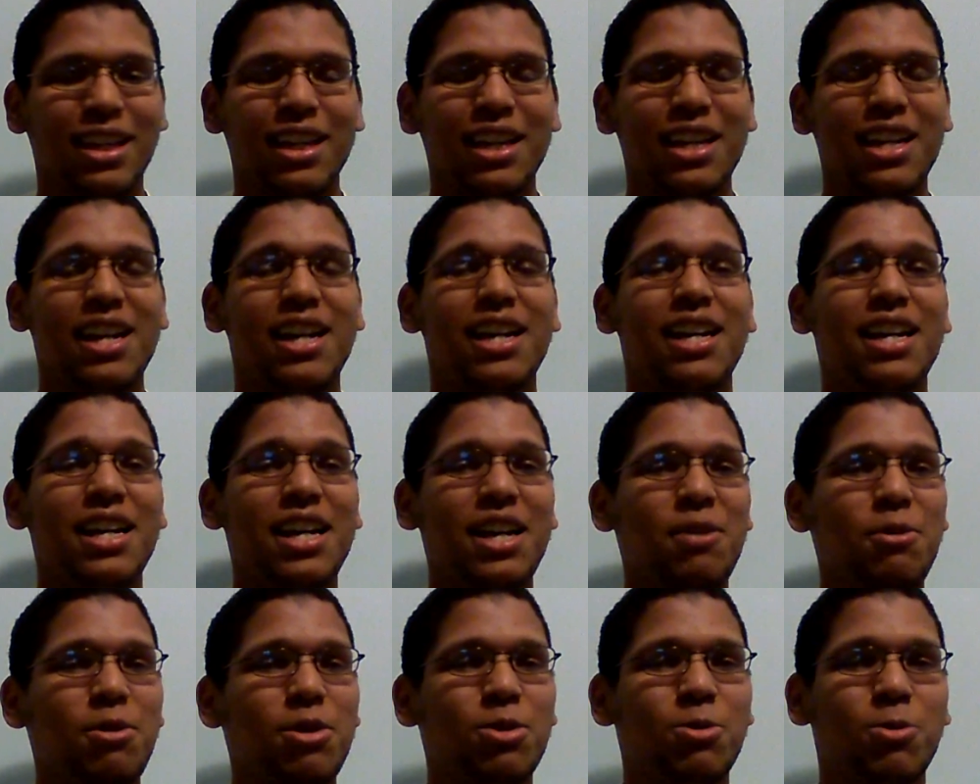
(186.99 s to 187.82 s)

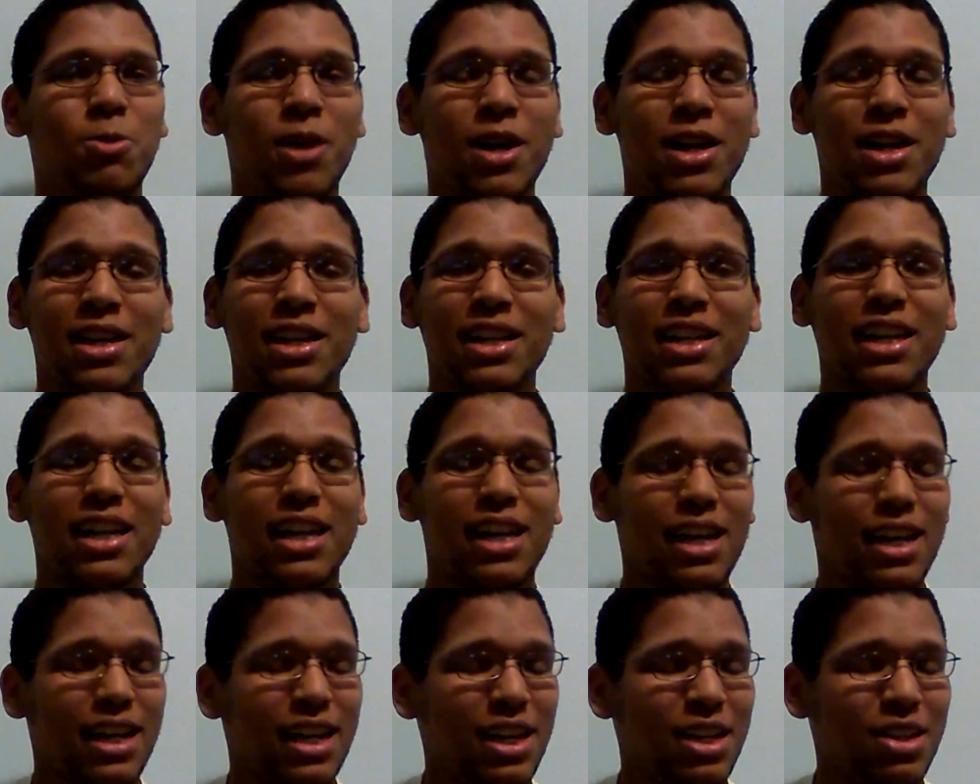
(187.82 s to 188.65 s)
he was wanting to
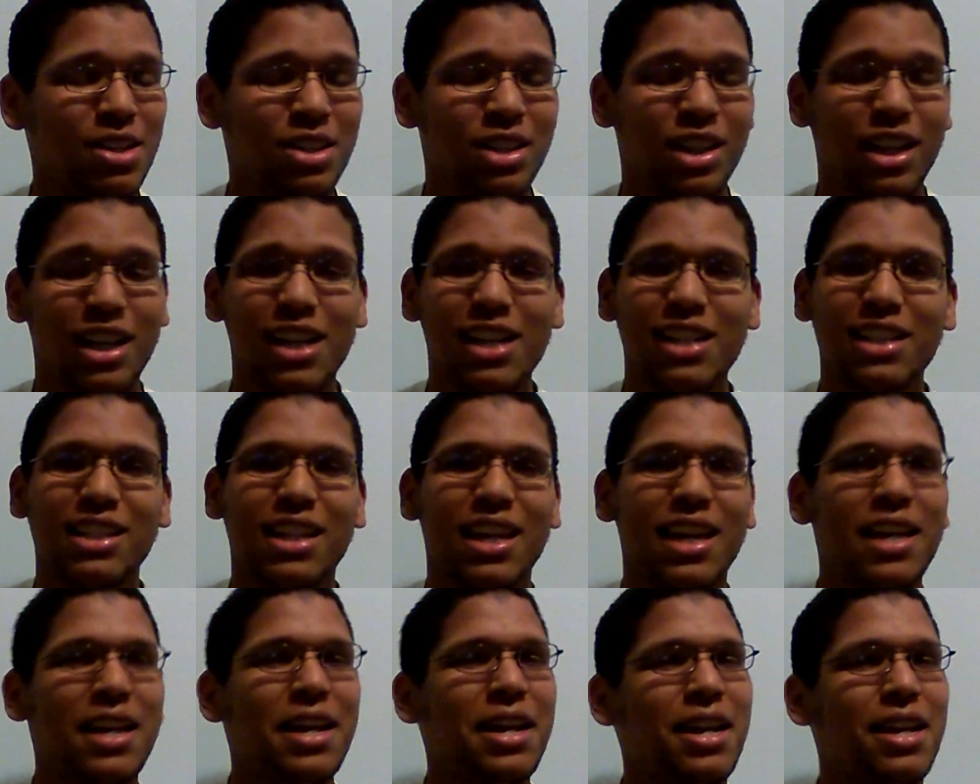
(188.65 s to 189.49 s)
get. He's
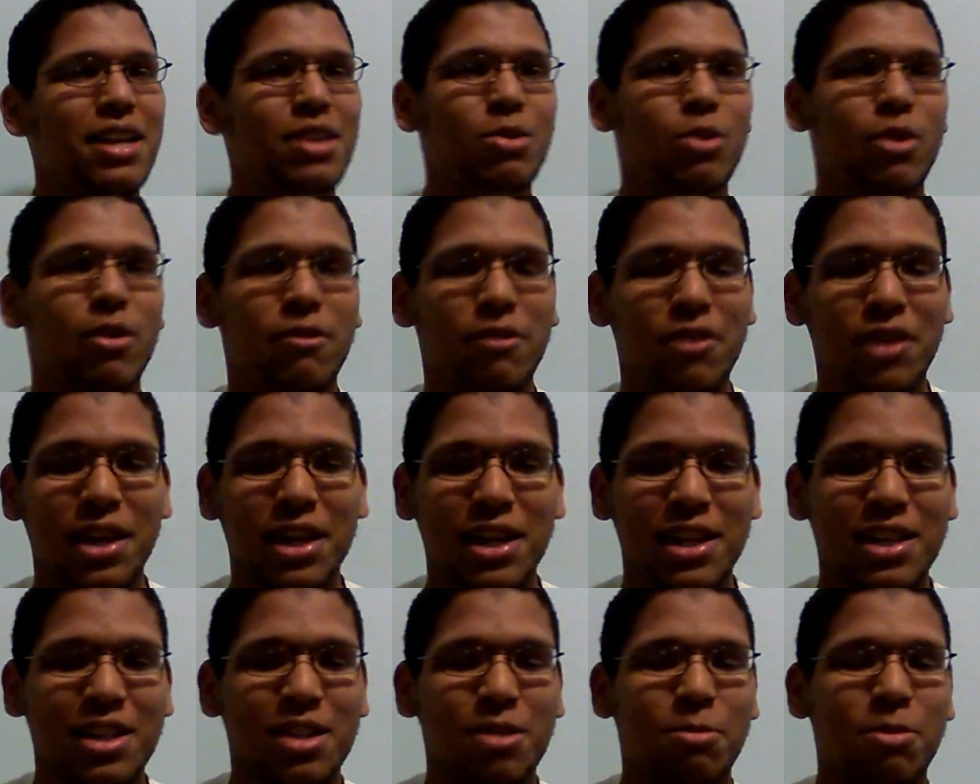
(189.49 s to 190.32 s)
getting his
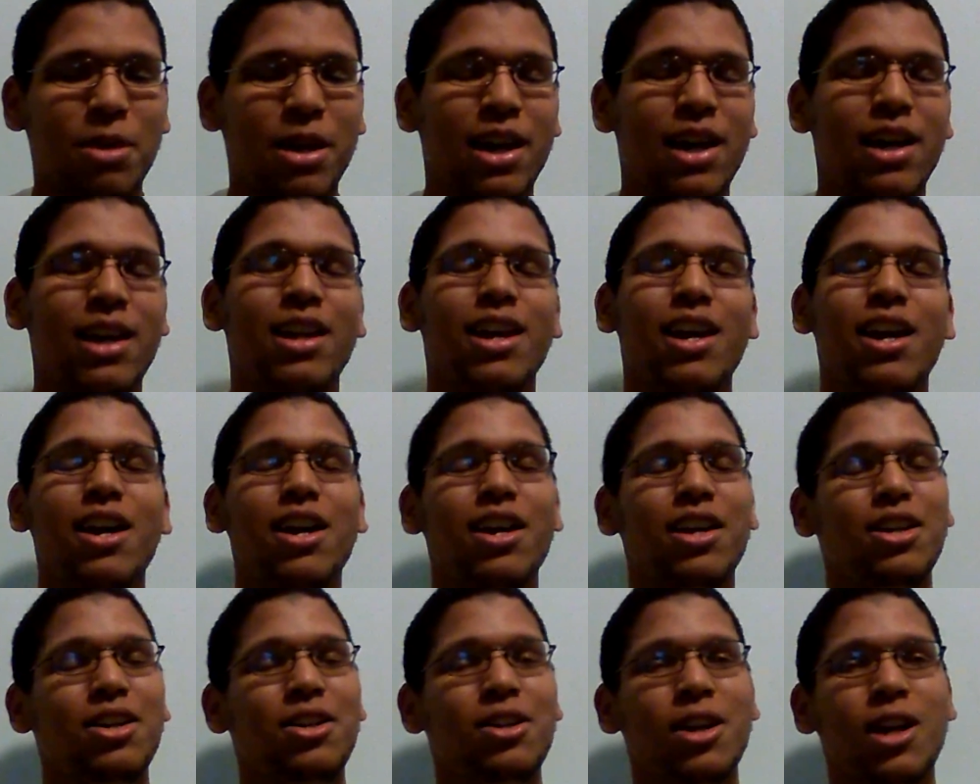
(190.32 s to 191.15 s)
revenge. But,
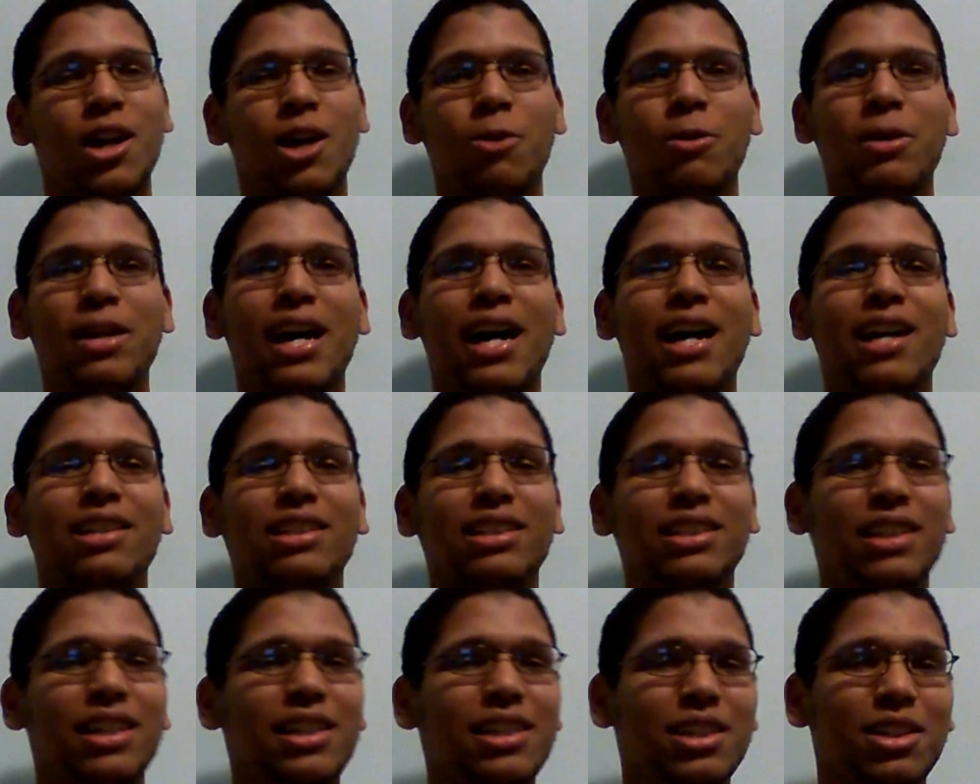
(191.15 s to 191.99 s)
we got
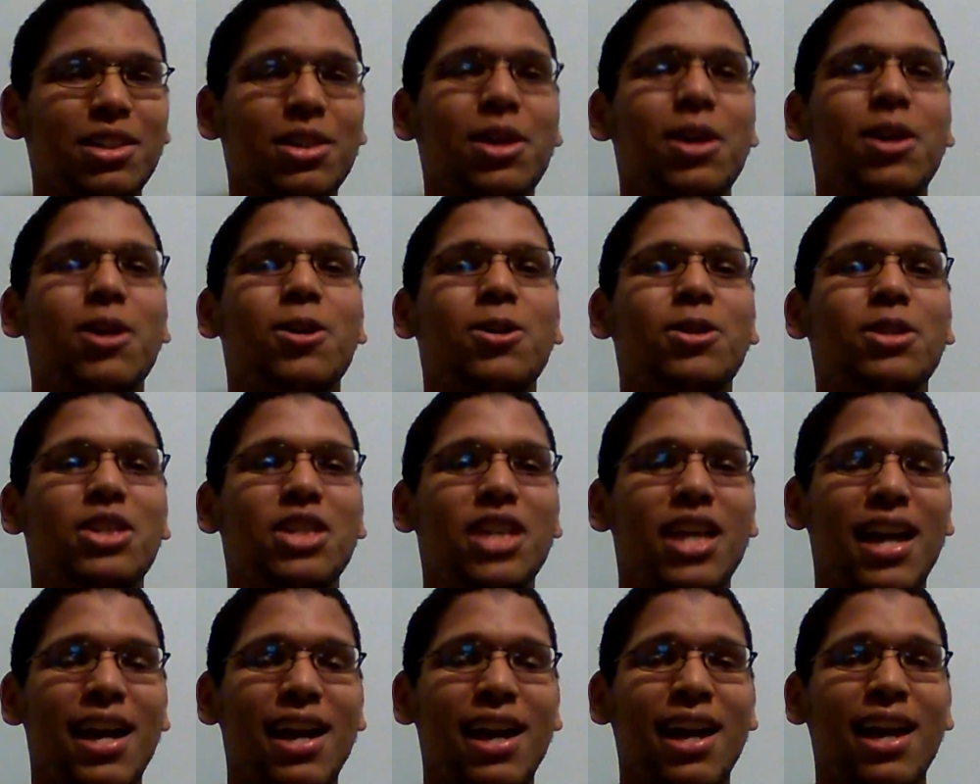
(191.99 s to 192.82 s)
Cisco,
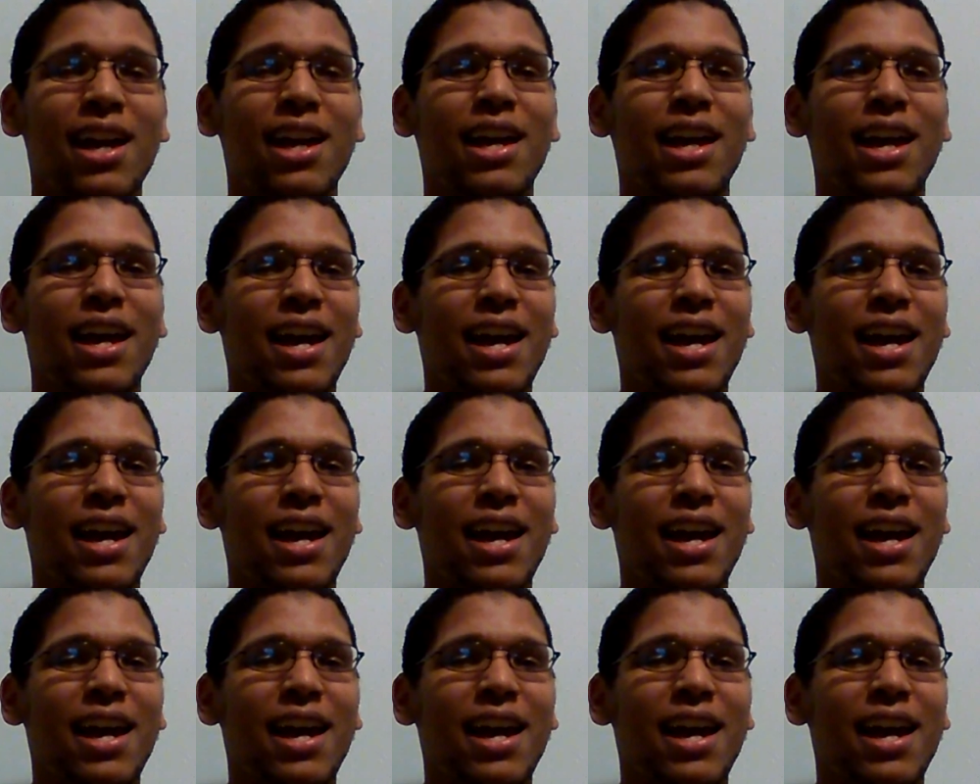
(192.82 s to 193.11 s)
Jay,